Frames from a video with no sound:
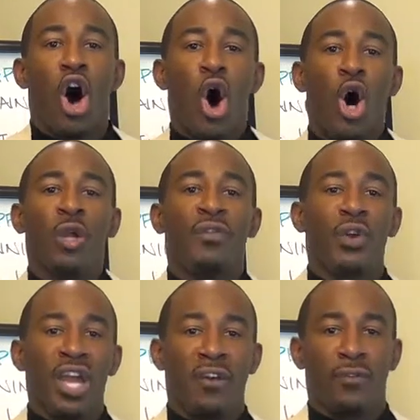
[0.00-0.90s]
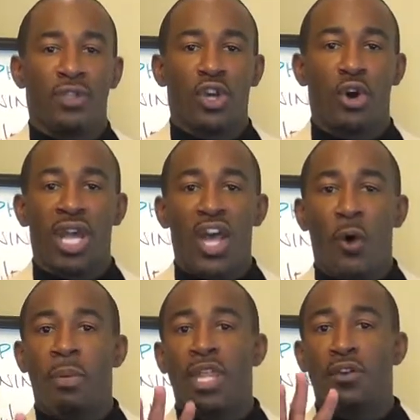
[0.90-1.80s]
all of your efforts on
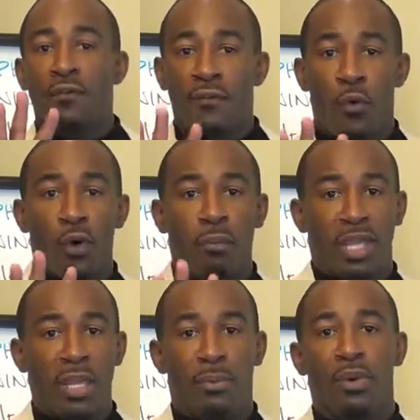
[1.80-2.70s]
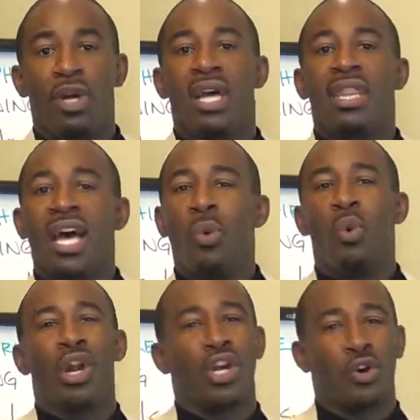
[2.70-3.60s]
helping the 4 people that
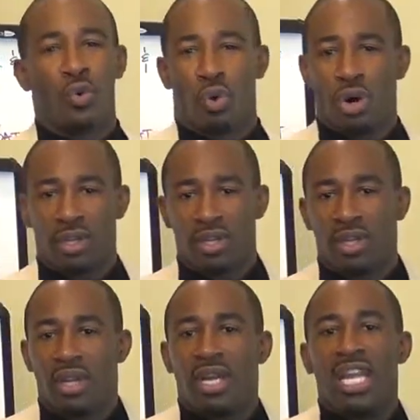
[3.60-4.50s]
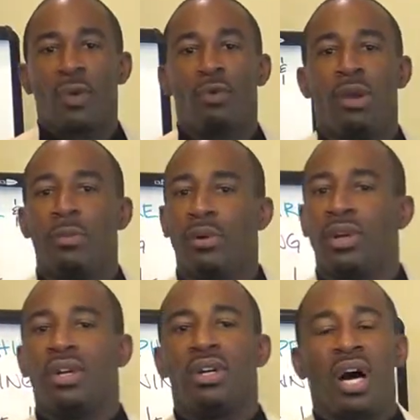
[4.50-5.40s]
want to go to work. Now remember,
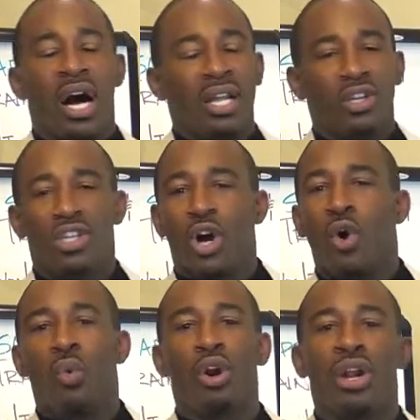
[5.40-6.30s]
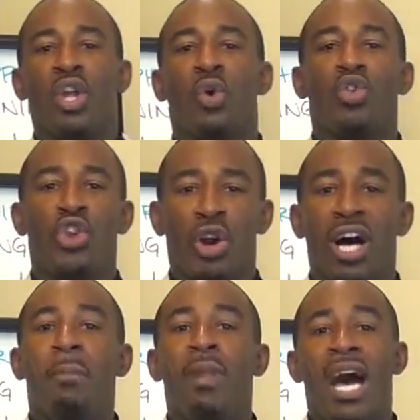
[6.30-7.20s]
don't worry, your
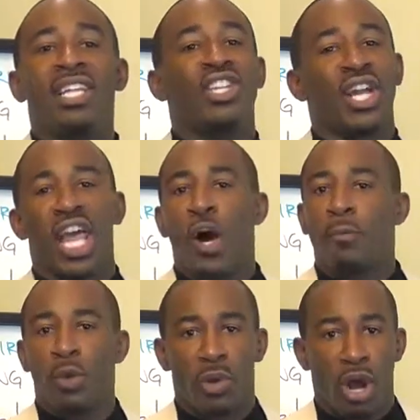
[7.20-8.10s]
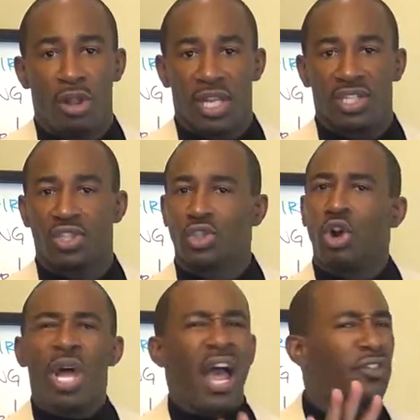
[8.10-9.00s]
upline is going to help you with all of this. So
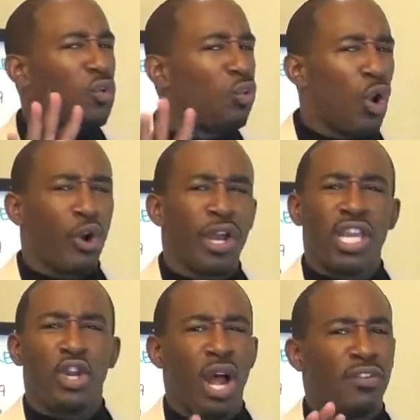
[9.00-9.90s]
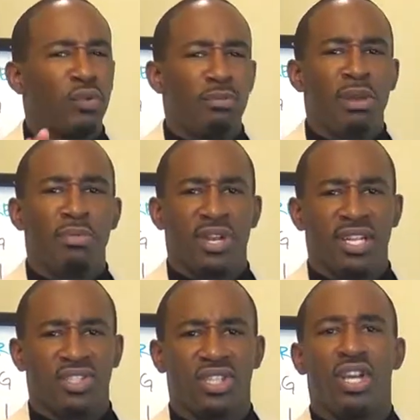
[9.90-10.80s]
don't have to worry, you don't have to remember
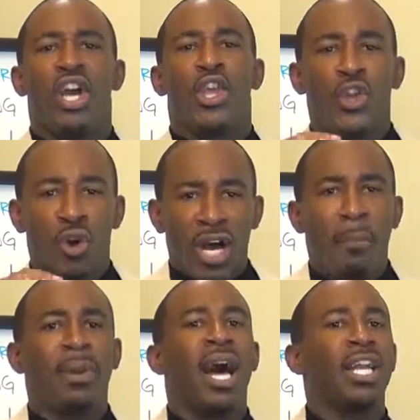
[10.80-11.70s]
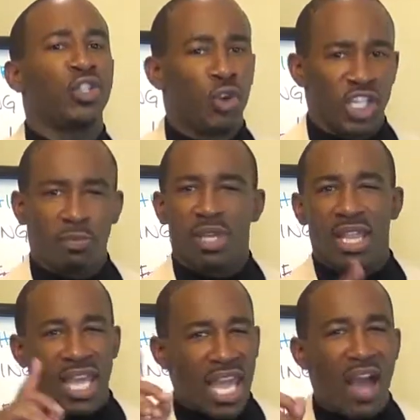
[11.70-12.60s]
this. Your upline, trust me,
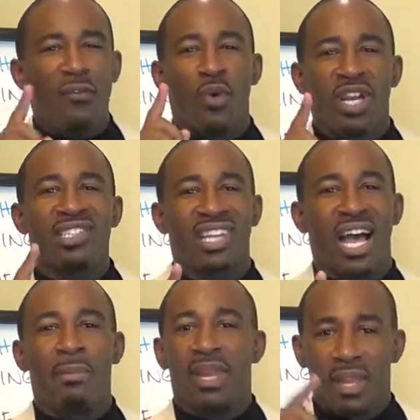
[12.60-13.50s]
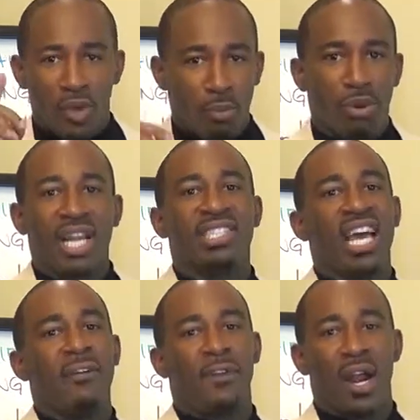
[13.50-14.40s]
they have one assignment, break
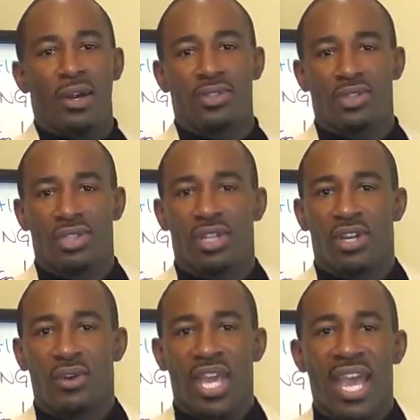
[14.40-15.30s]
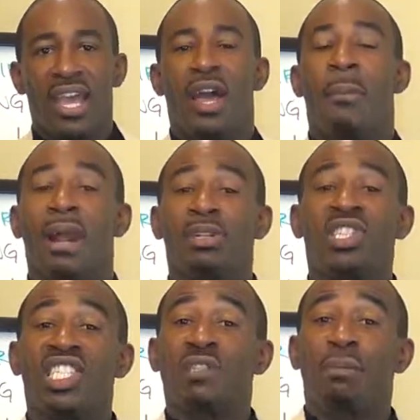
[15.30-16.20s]
Sapphires, okay? But I'm
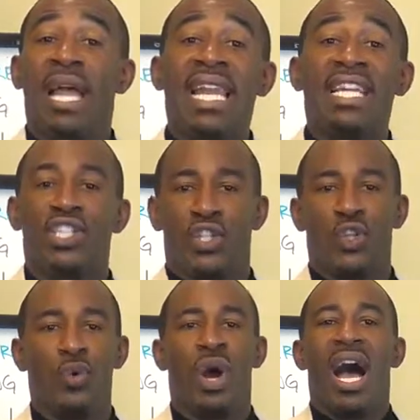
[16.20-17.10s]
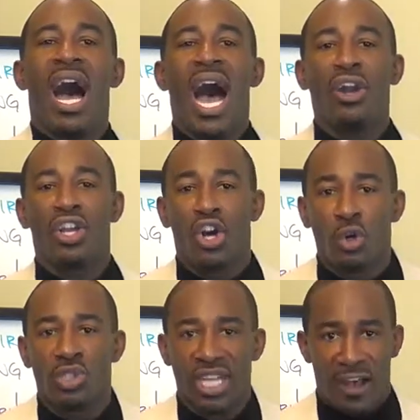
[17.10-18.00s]
just explaining to you how to
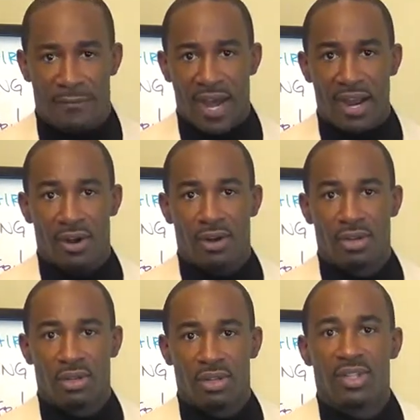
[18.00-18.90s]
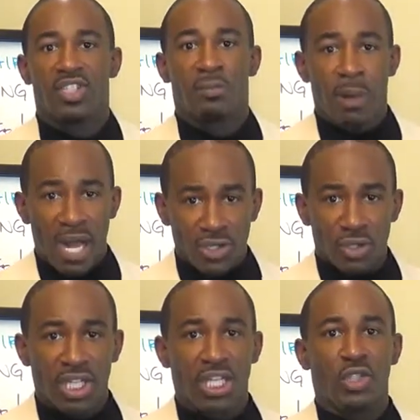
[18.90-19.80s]
go Sapphire. Sponsor
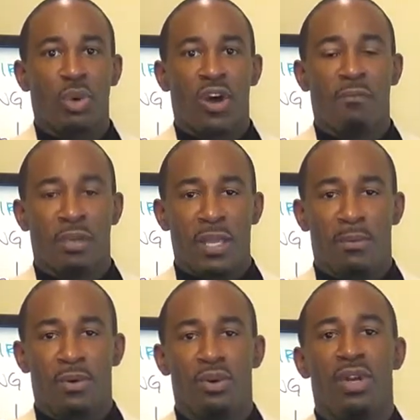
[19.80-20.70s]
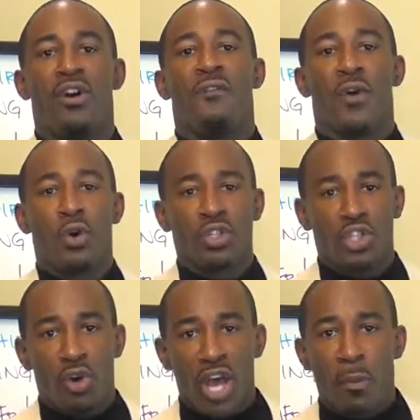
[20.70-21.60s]
10 to 12 people, focus
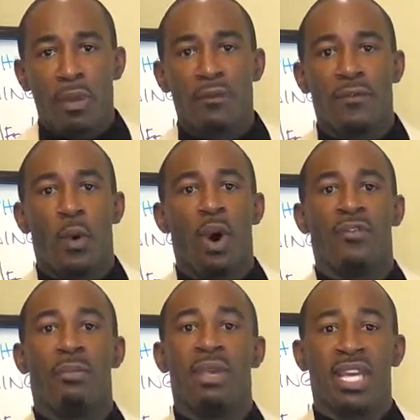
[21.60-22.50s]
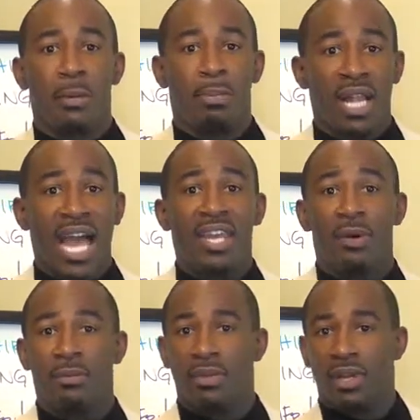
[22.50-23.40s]
on helping 4 of them become
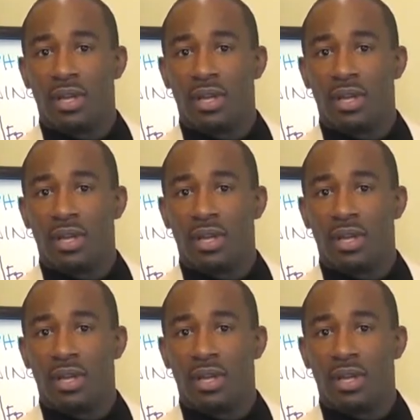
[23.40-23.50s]
platinum,